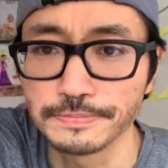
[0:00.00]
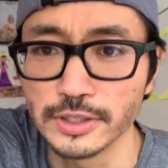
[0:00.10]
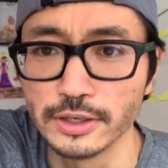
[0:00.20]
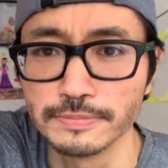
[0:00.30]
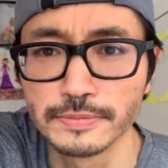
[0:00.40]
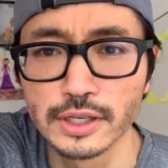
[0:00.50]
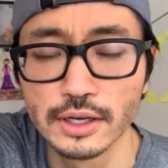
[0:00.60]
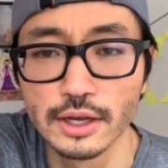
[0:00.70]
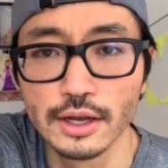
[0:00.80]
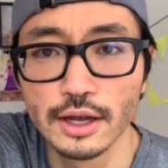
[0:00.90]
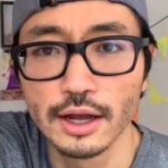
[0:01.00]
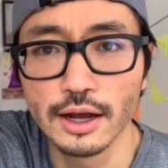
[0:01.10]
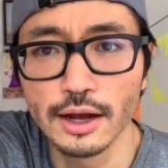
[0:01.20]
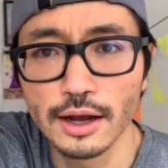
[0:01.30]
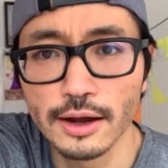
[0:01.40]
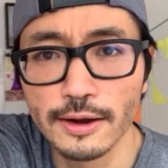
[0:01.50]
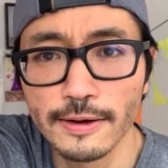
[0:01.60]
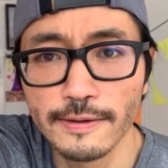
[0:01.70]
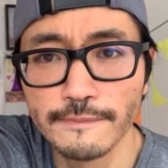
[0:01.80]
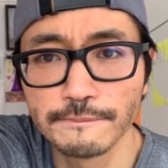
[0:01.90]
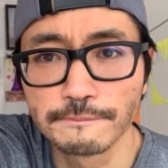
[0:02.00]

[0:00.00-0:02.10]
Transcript: you know.